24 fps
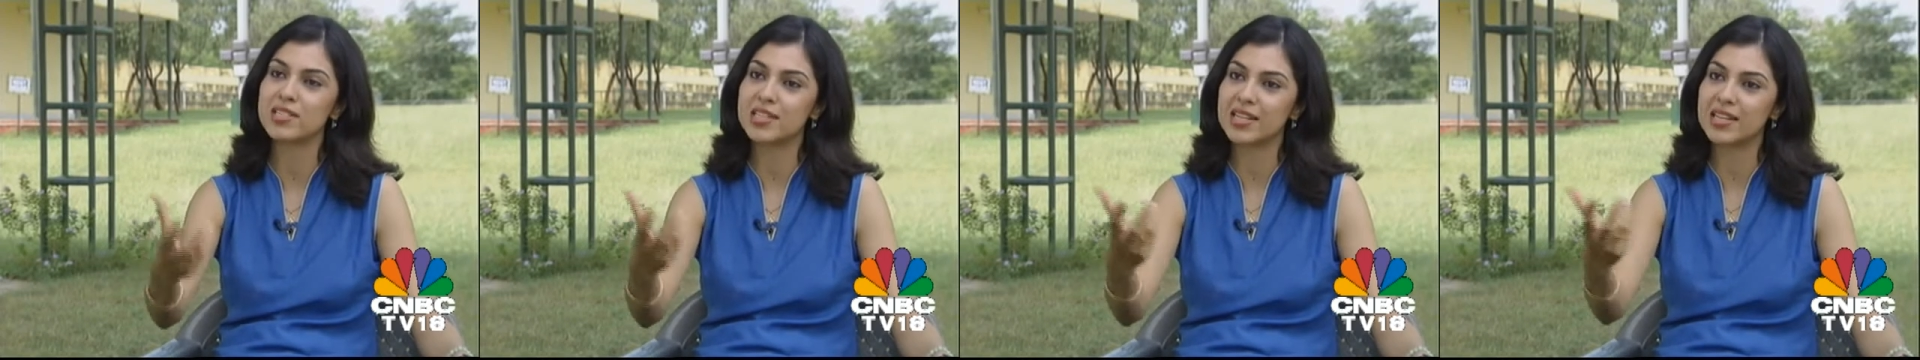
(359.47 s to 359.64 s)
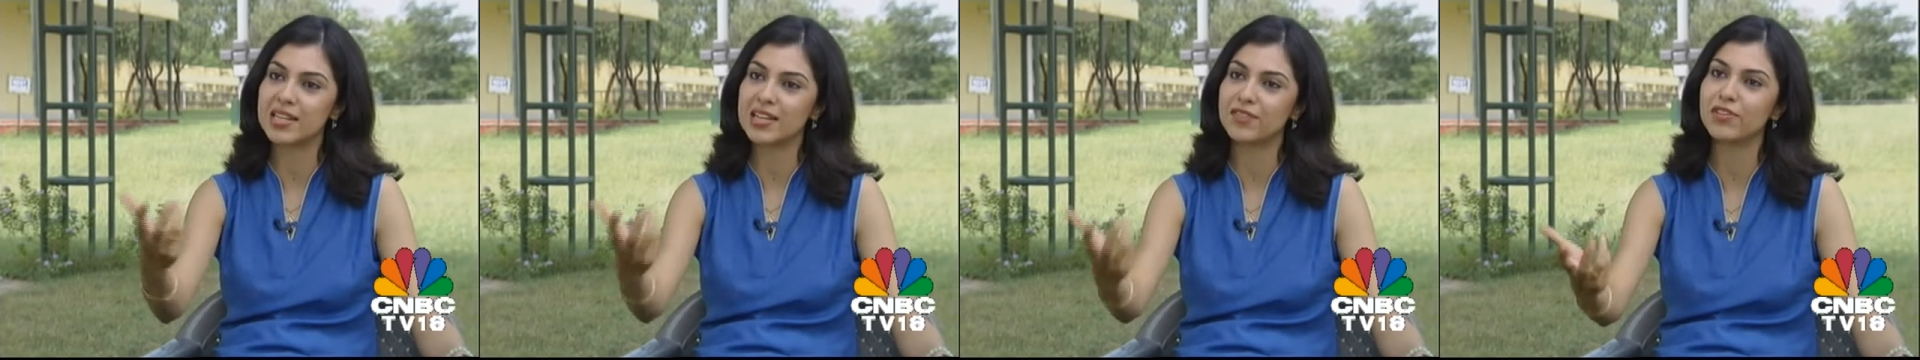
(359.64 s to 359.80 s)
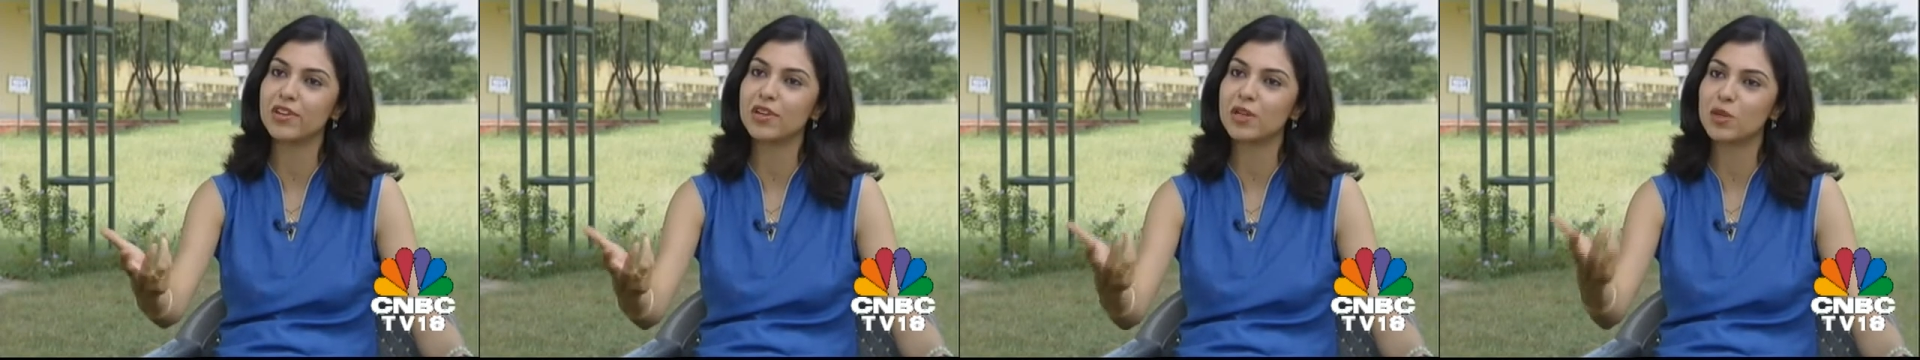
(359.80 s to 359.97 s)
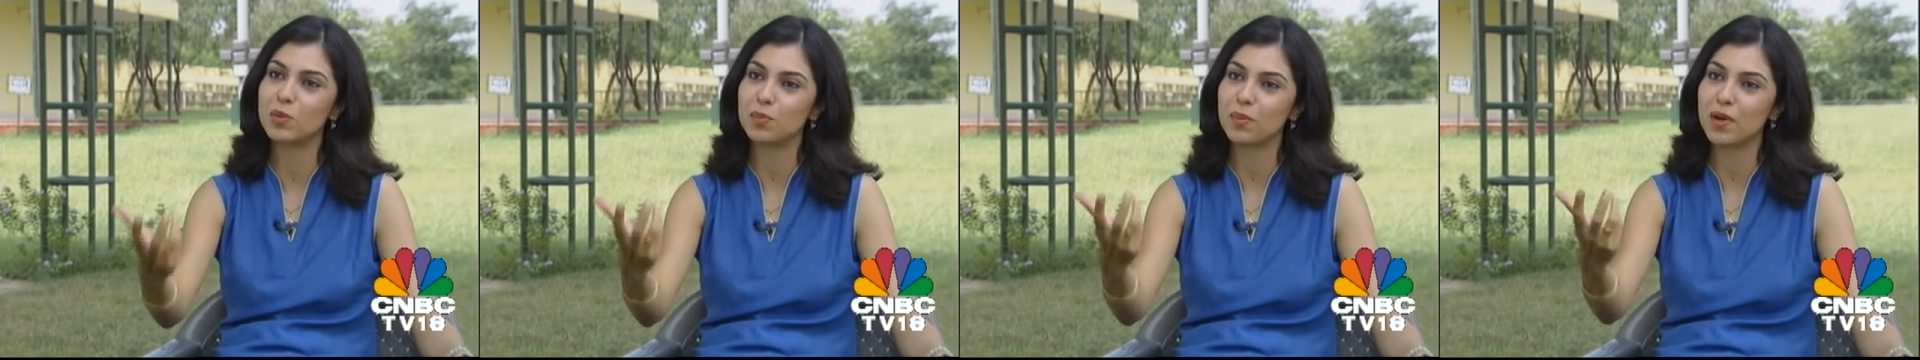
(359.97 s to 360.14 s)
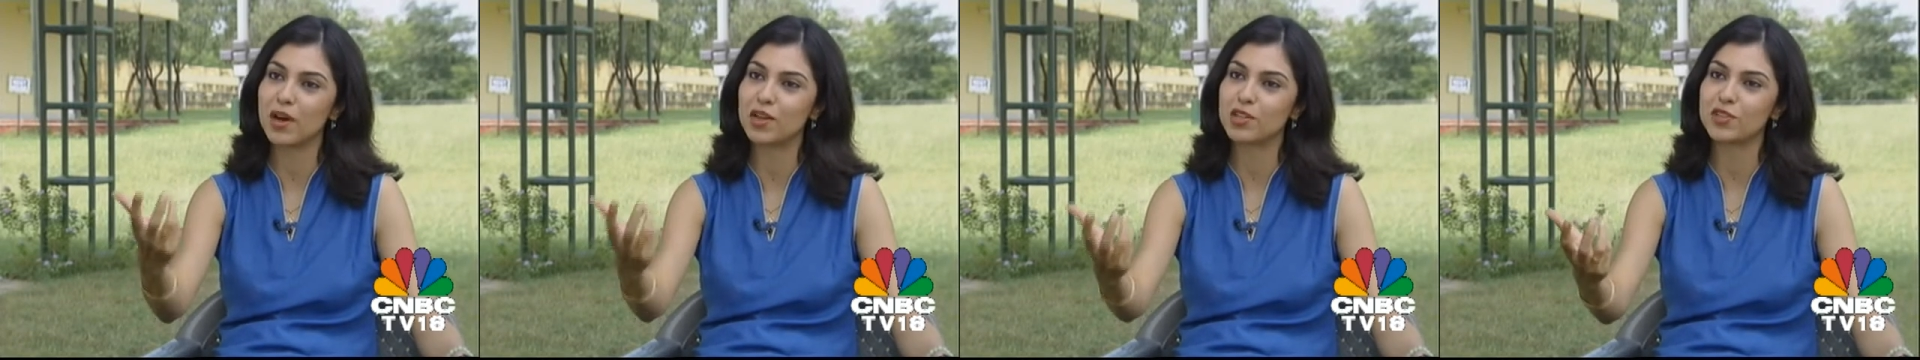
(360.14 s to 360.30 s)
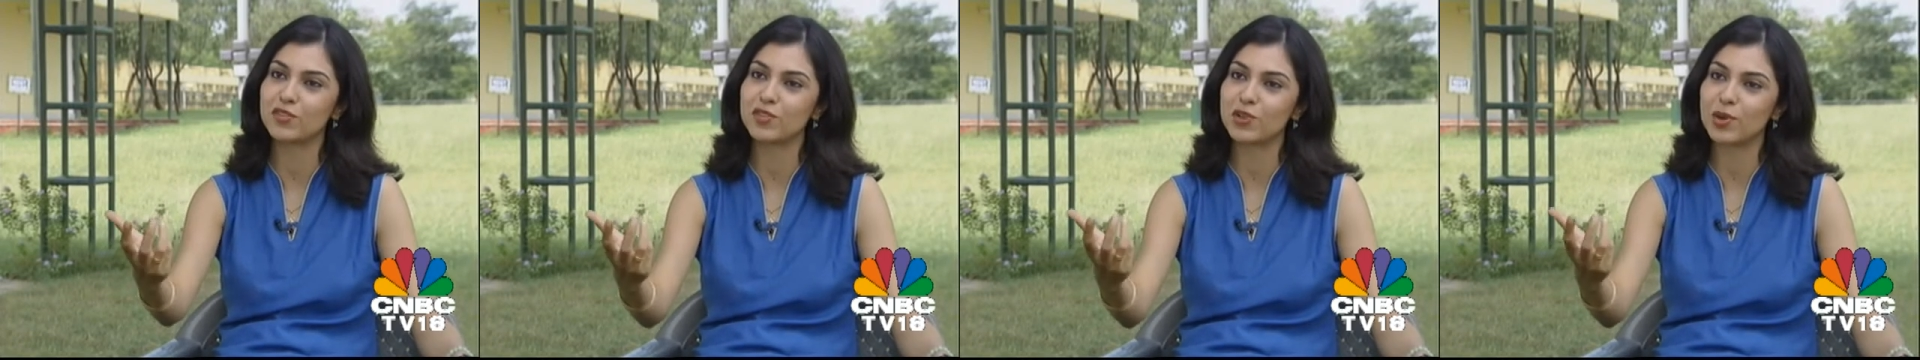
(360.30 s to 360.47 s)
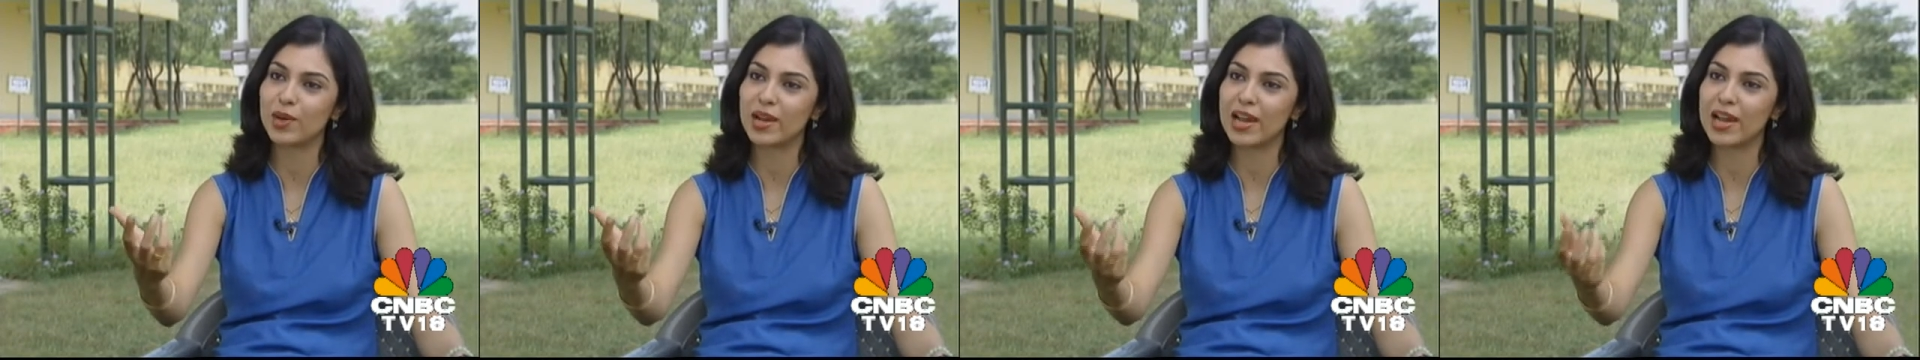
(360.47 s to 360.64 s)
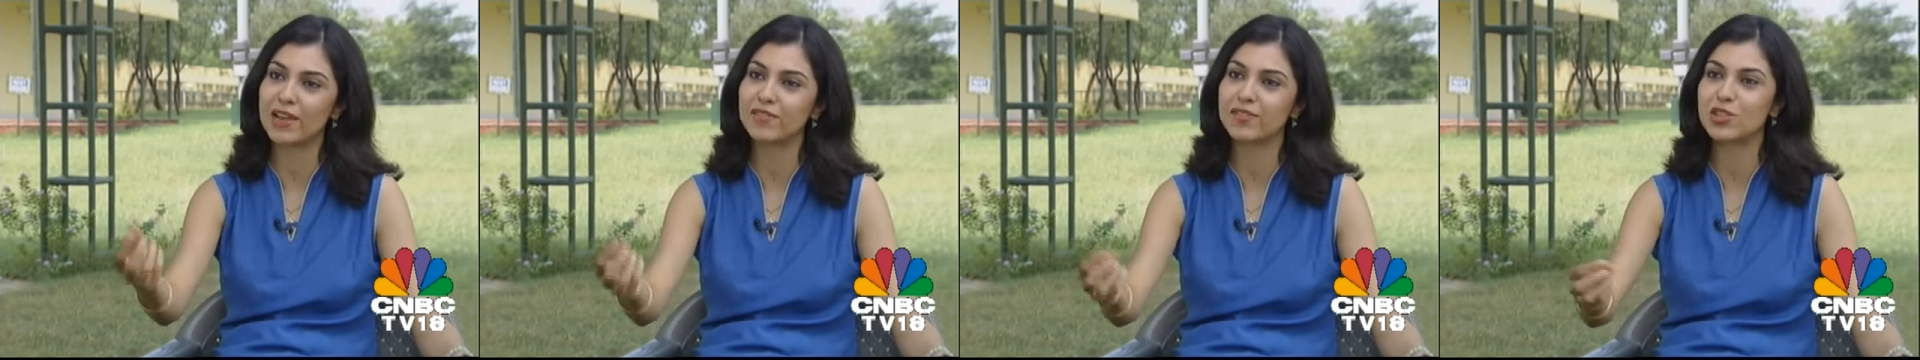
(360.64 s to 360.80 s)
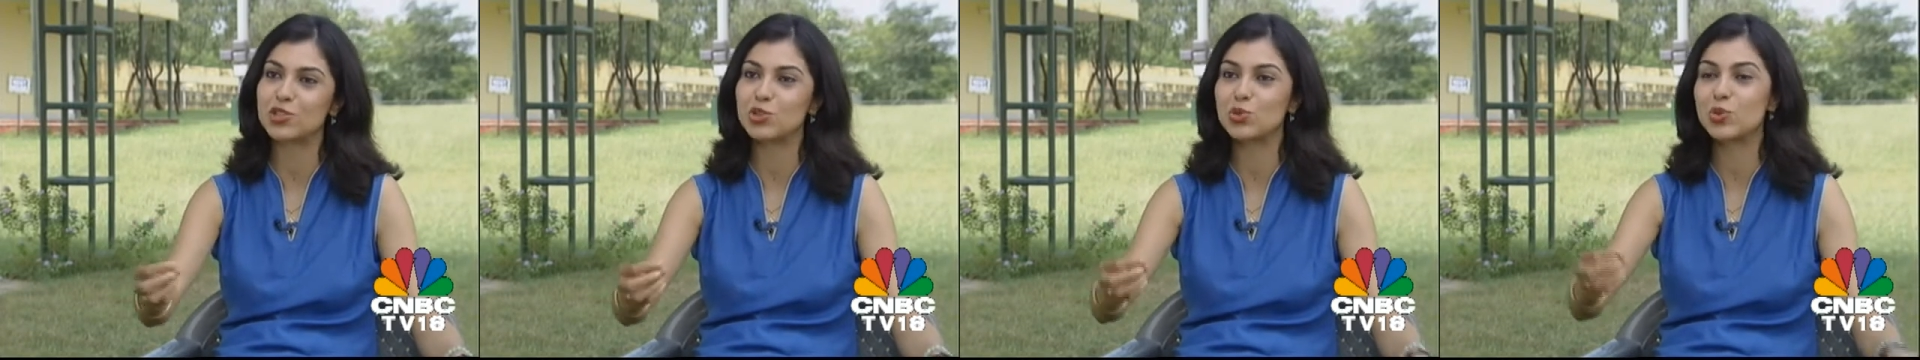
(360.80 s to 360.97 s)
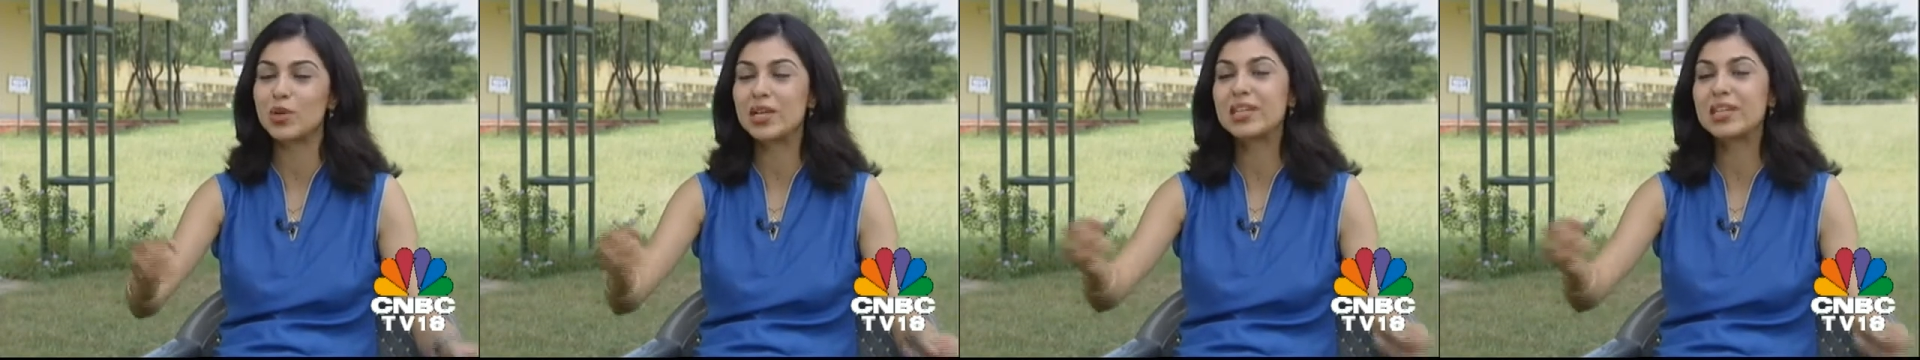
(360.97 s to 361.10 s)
significant part of your life that you,